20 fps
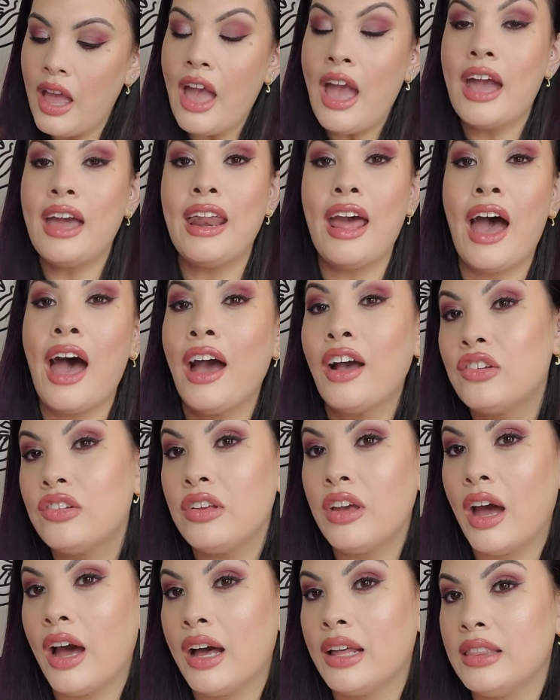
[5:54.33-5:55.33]
and
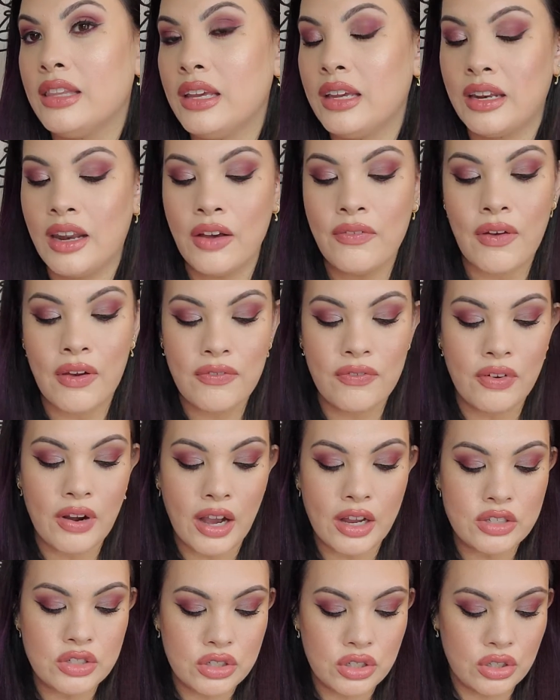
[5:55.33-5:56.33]
actually, oddly enough, I
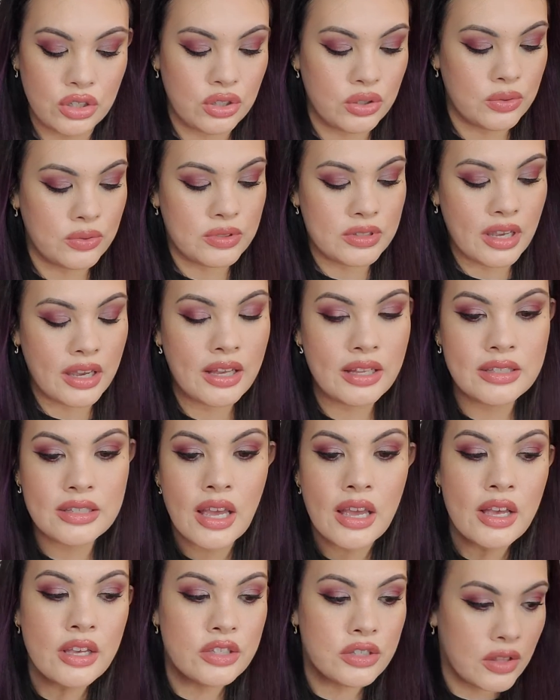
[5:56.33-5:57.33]
forgot to use it.
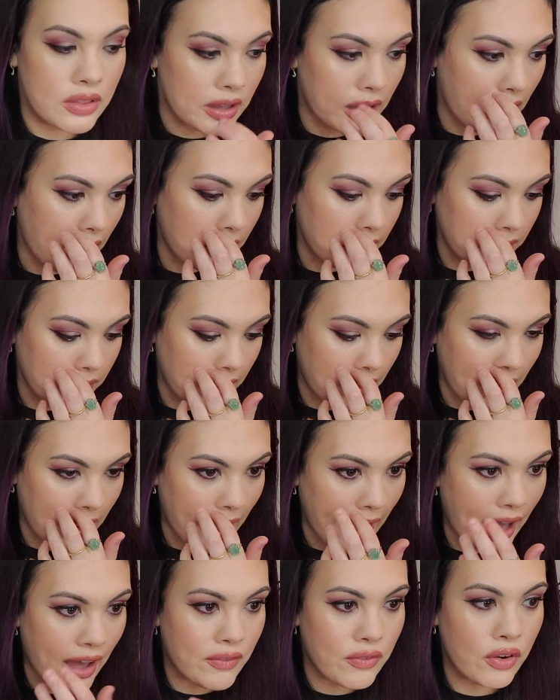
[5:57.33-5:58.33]
So the color that I
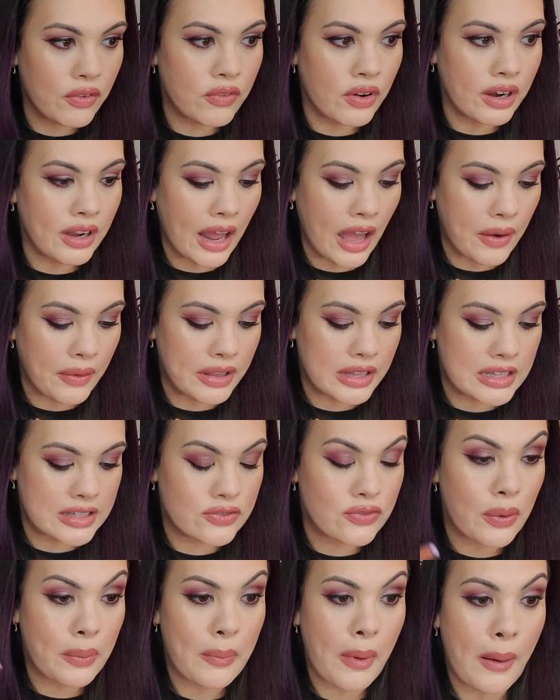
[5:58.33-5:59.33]
have on right now
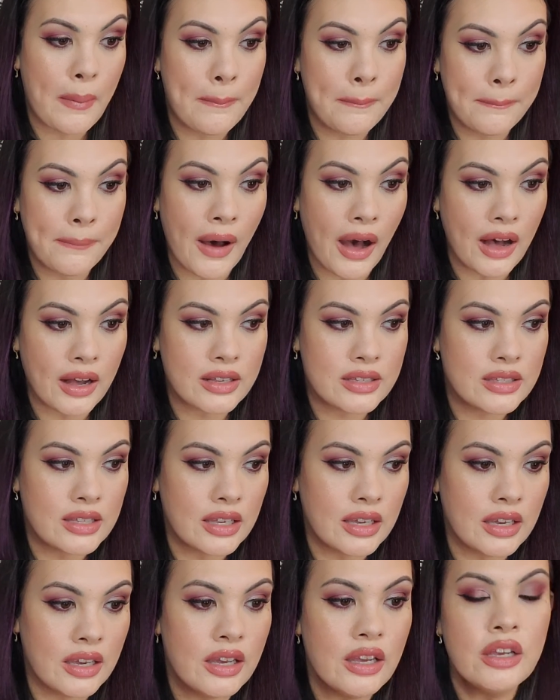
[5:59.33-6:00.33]
is from a
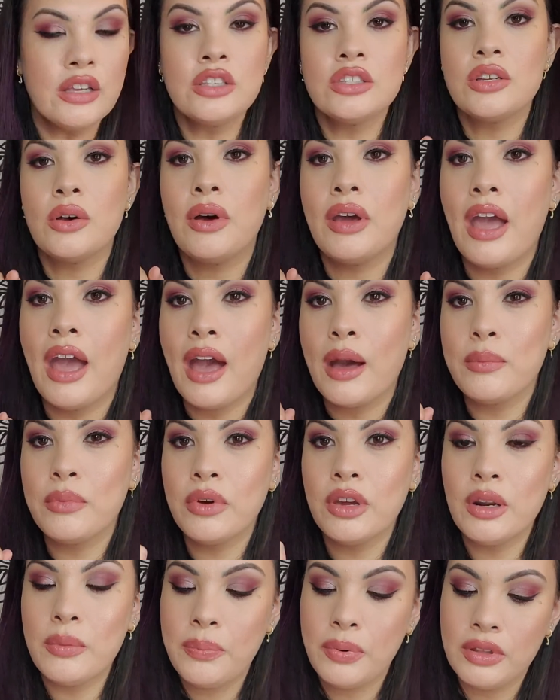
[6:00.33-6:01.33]
Boxy. So I am
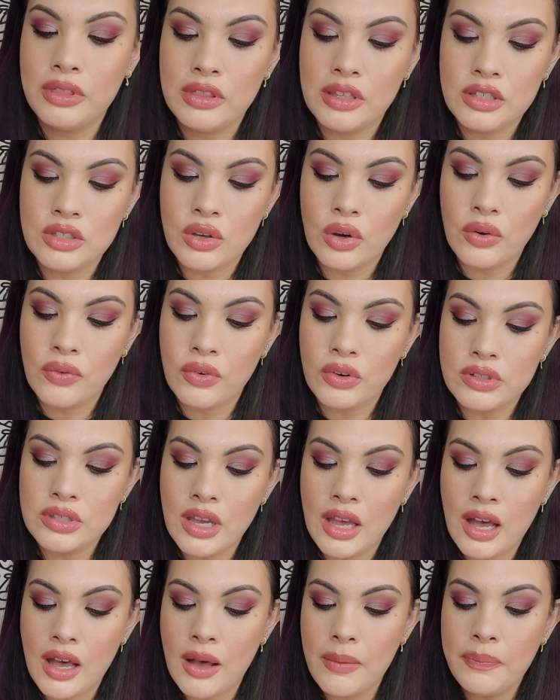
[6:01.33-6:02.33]
going to put this over
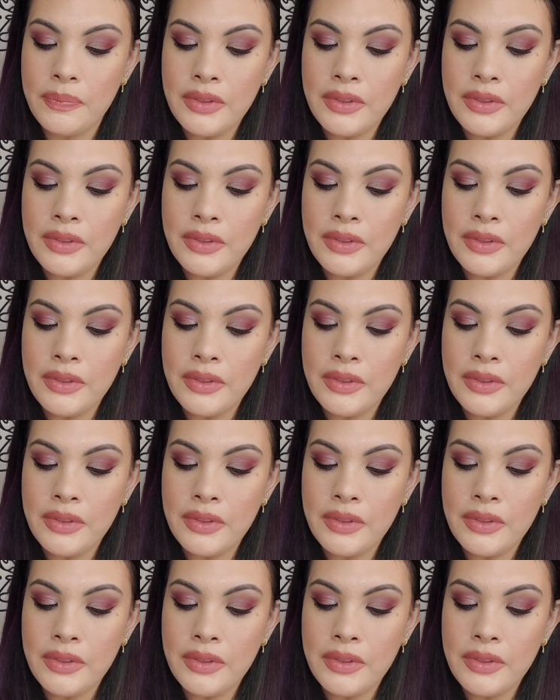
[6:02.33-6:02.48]
top.